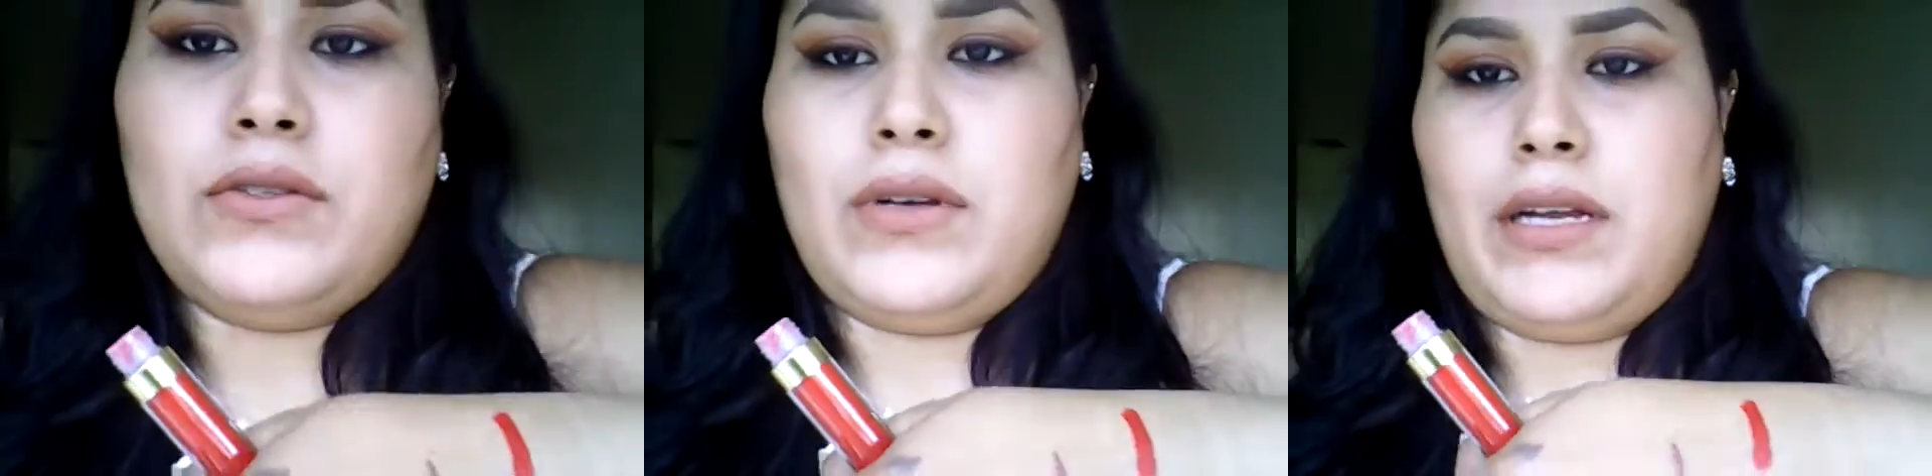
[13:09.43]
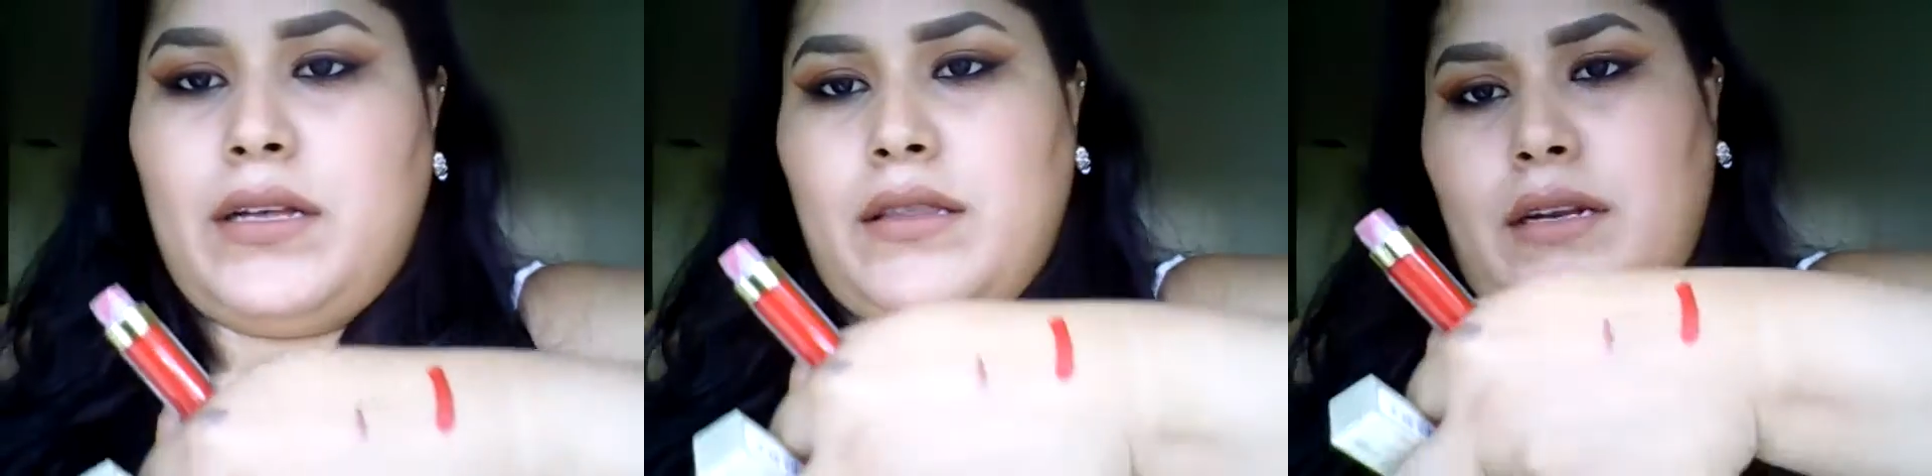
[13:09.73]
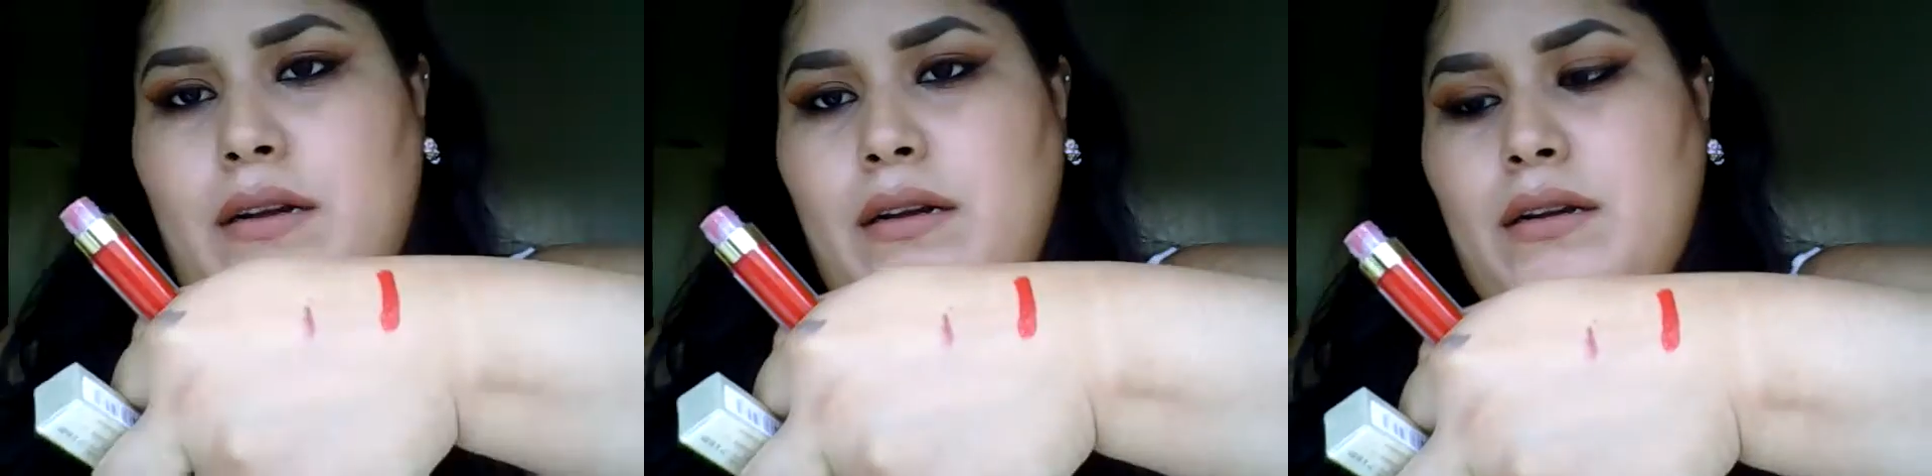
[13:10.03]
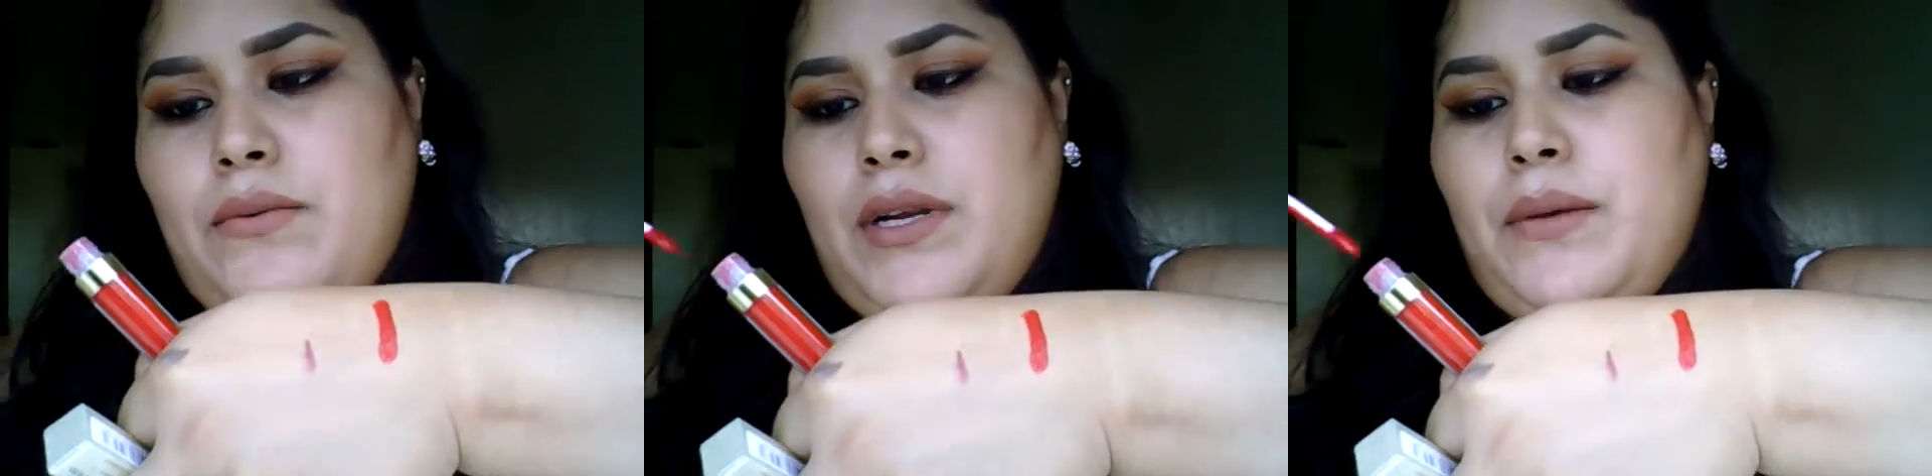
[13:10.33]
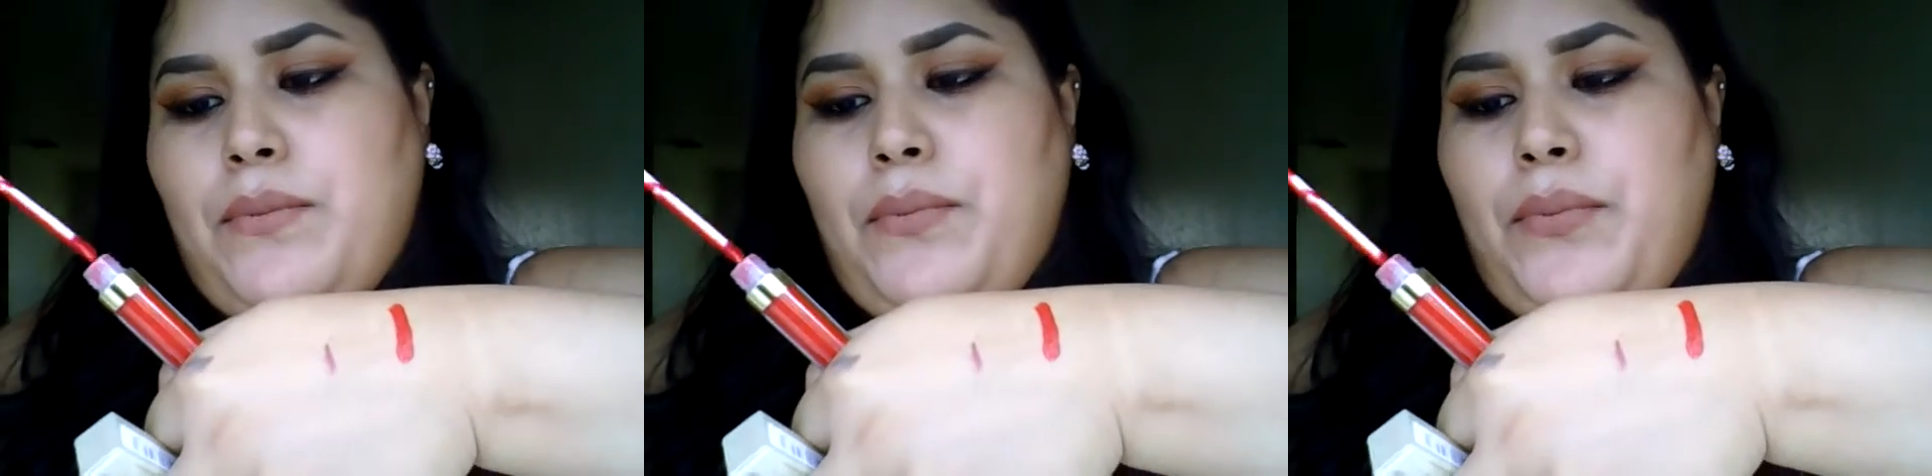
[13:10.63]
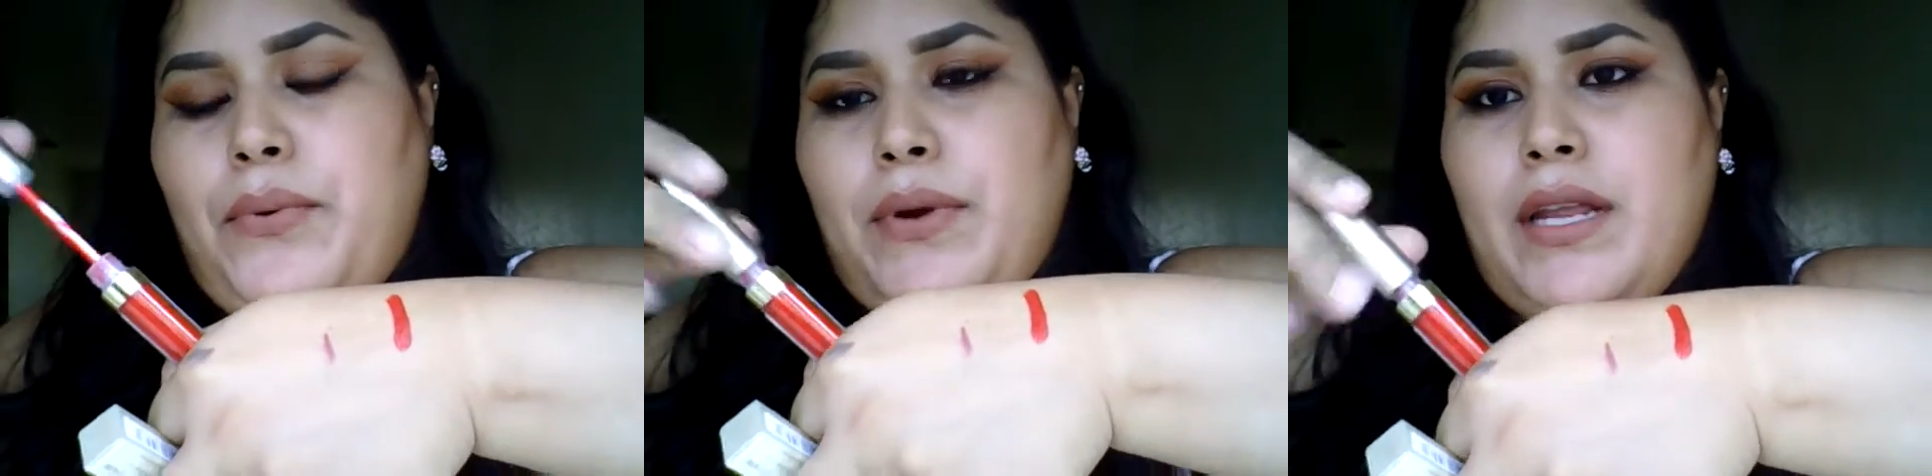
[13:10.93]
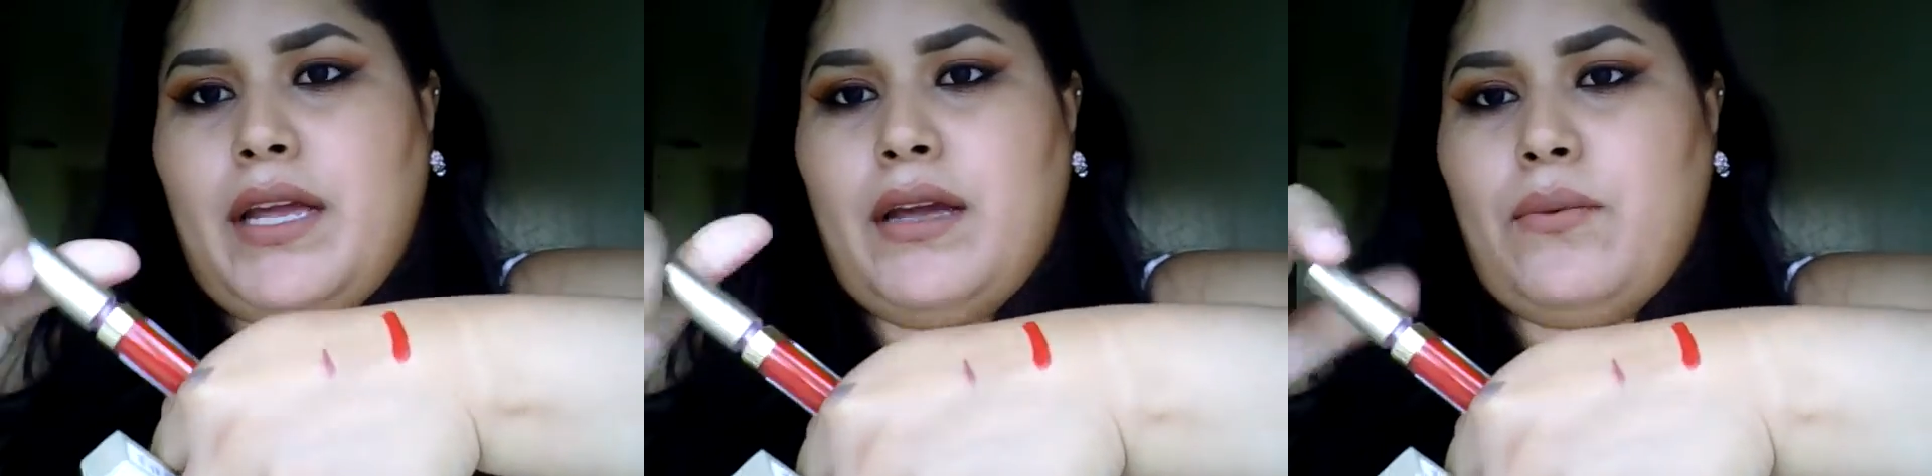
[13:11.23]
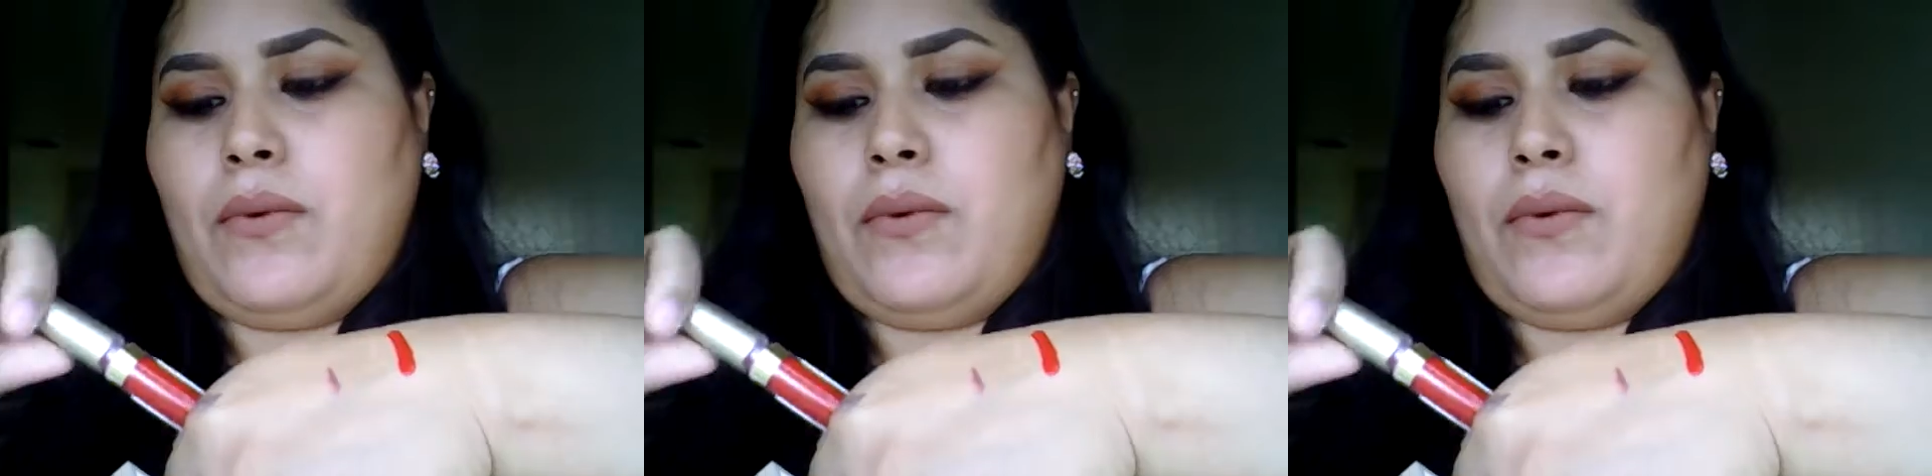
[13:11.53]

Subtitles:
So I got that color, really pretty,